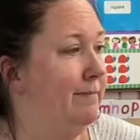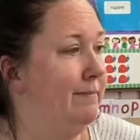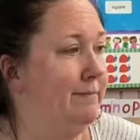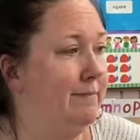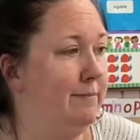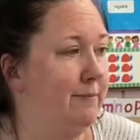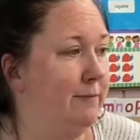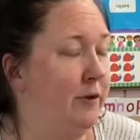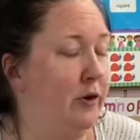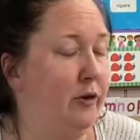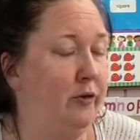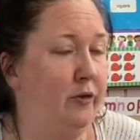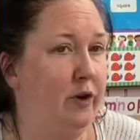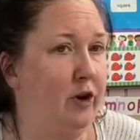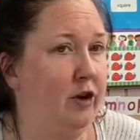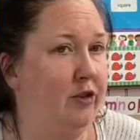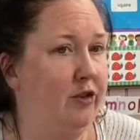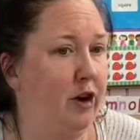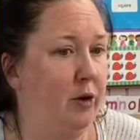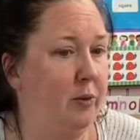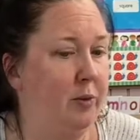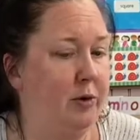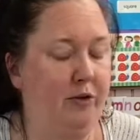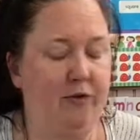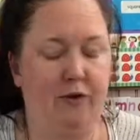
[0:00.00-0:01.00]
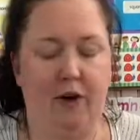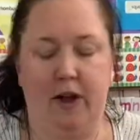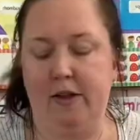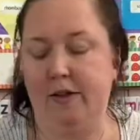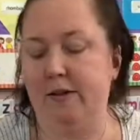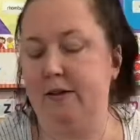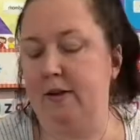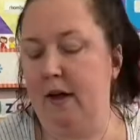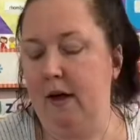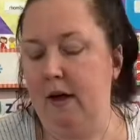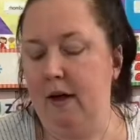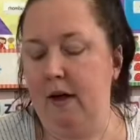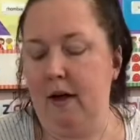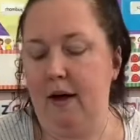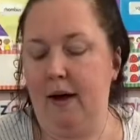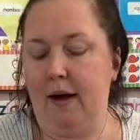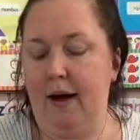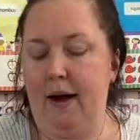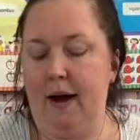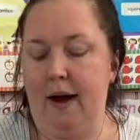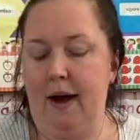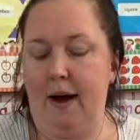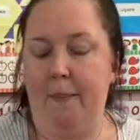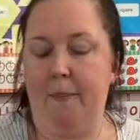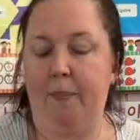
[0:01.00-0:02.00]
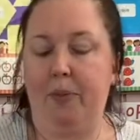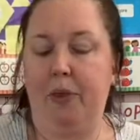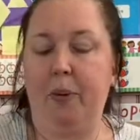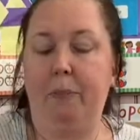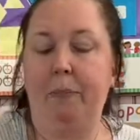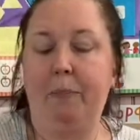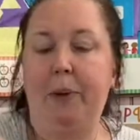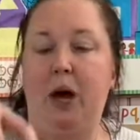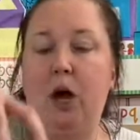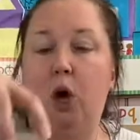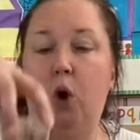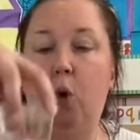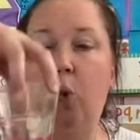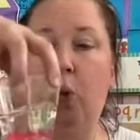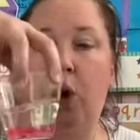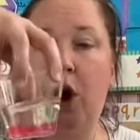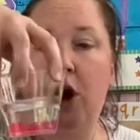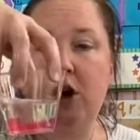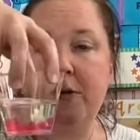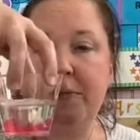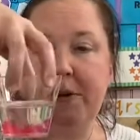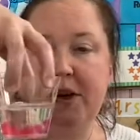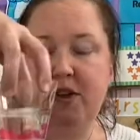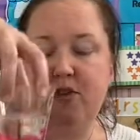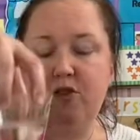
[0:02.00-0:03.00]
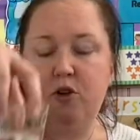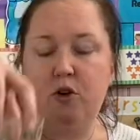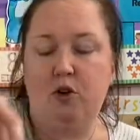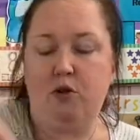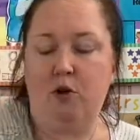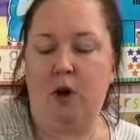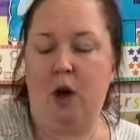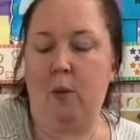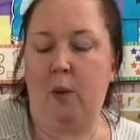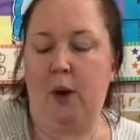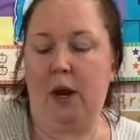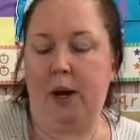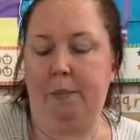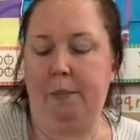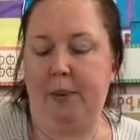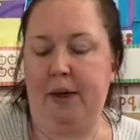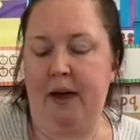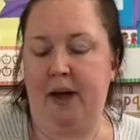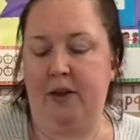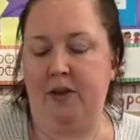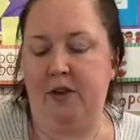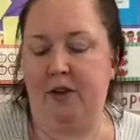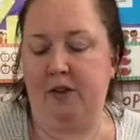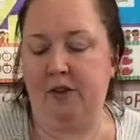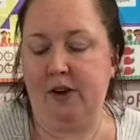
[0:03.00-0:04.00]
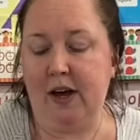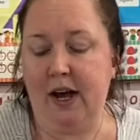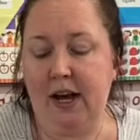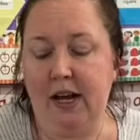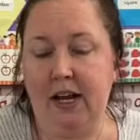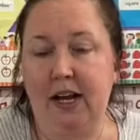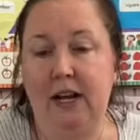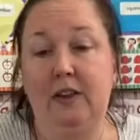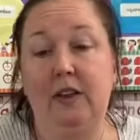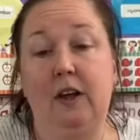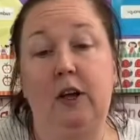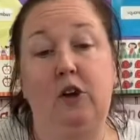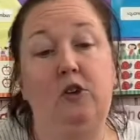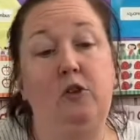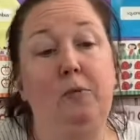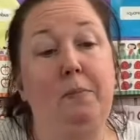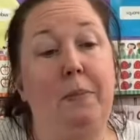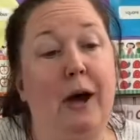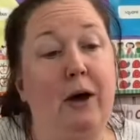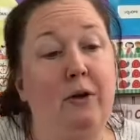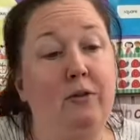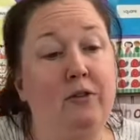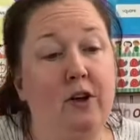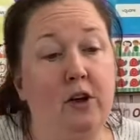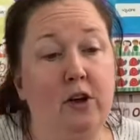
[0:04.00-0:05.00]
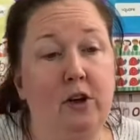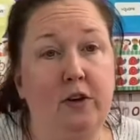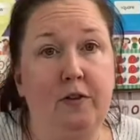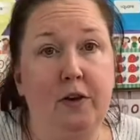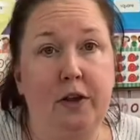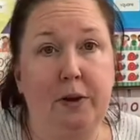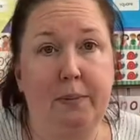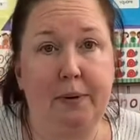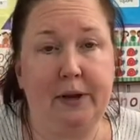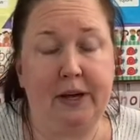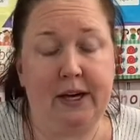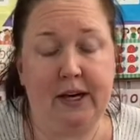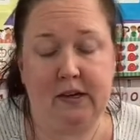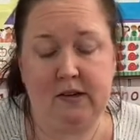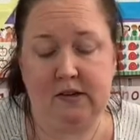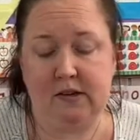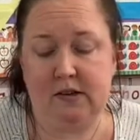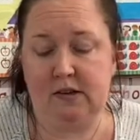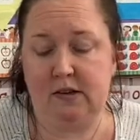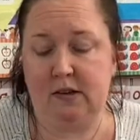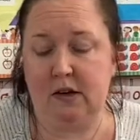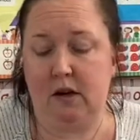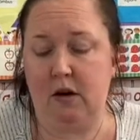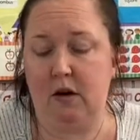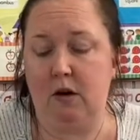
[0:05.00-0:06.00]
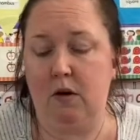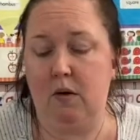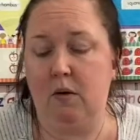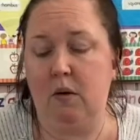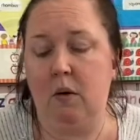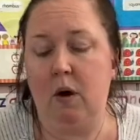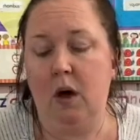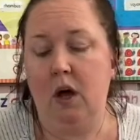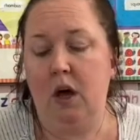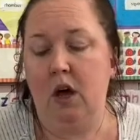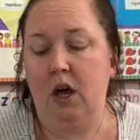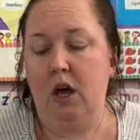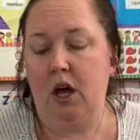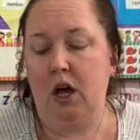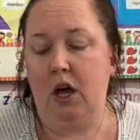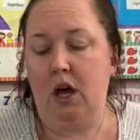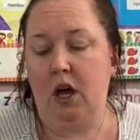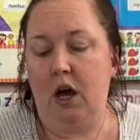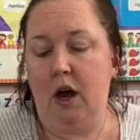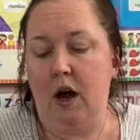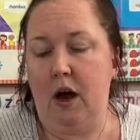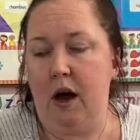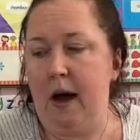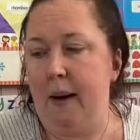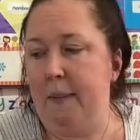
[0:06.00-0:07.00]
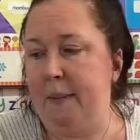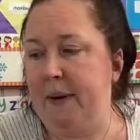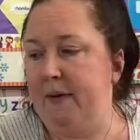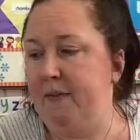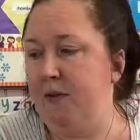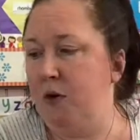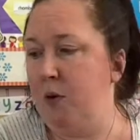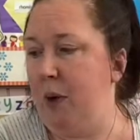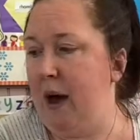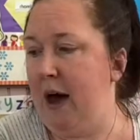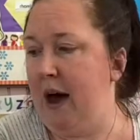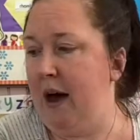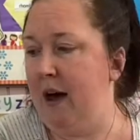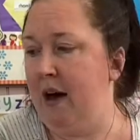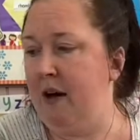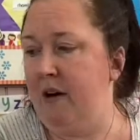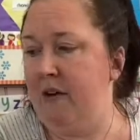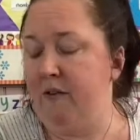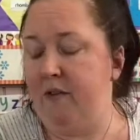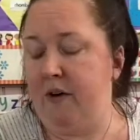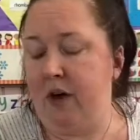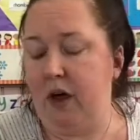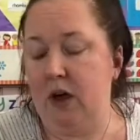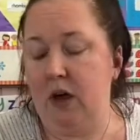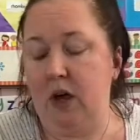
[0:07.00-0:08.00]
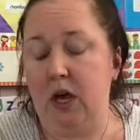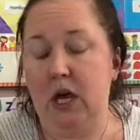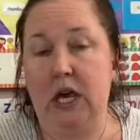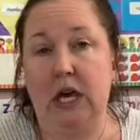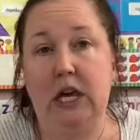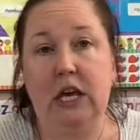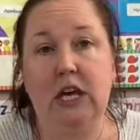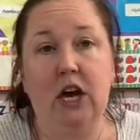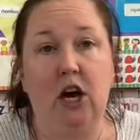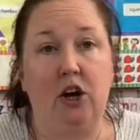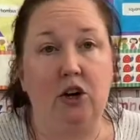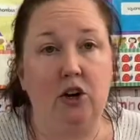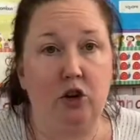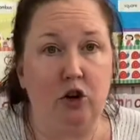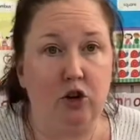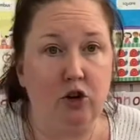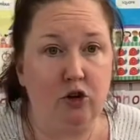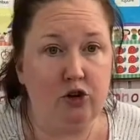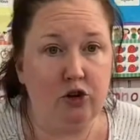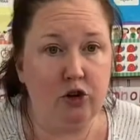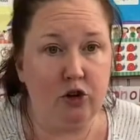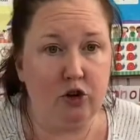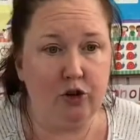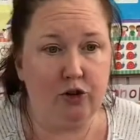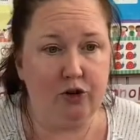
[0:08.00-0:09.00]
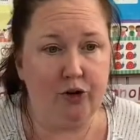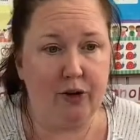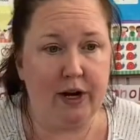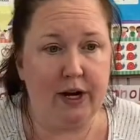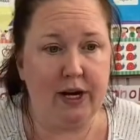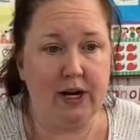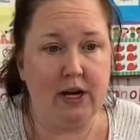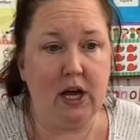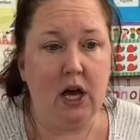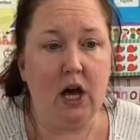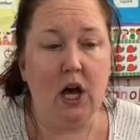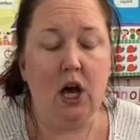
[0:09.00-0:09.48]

feel free to share it with your friends. Um, but water beads are a great way to play. They're tiny, they do bounce all over the place, so um, if you have younger children